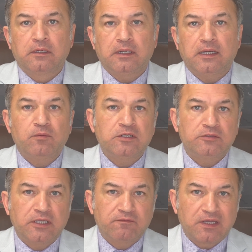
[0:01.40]
I wanted
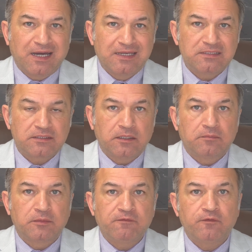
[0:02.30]
to give you guys
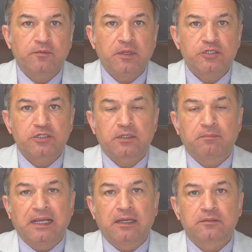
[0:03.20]
some information
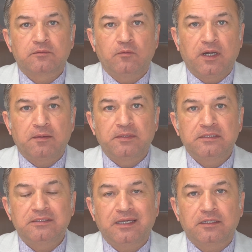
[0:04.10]
about what I've been
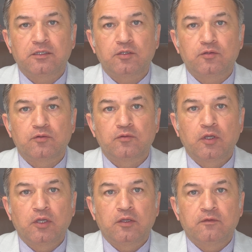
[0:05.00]
telling you
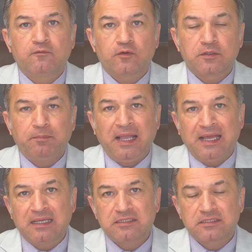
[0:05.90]
for the
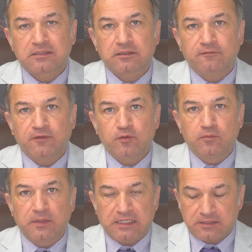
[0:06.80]
past few
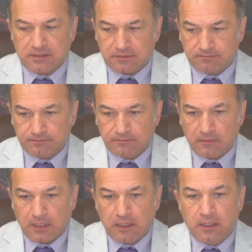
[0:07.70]
weeks.
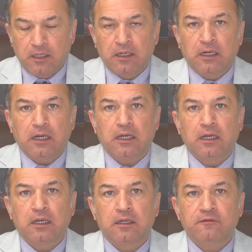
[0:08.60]

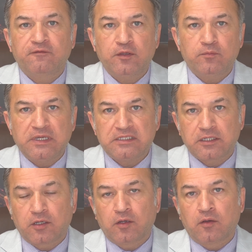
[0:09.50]
A few weeks
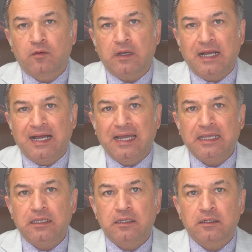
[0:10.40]
ago,
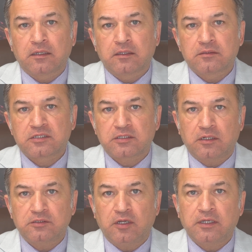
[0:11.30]
I
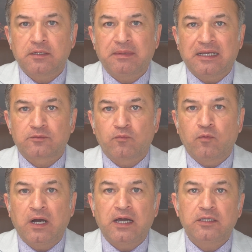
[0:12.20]
started talking about
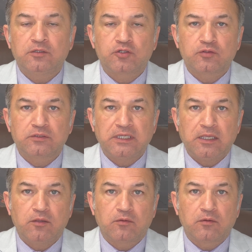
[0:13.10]
why you should
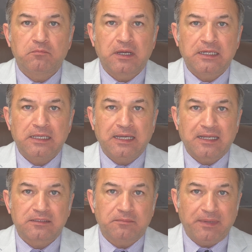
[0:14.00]
take your money out
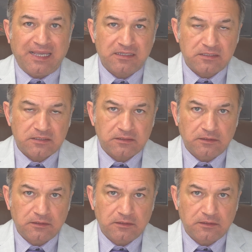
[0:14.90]
of the banks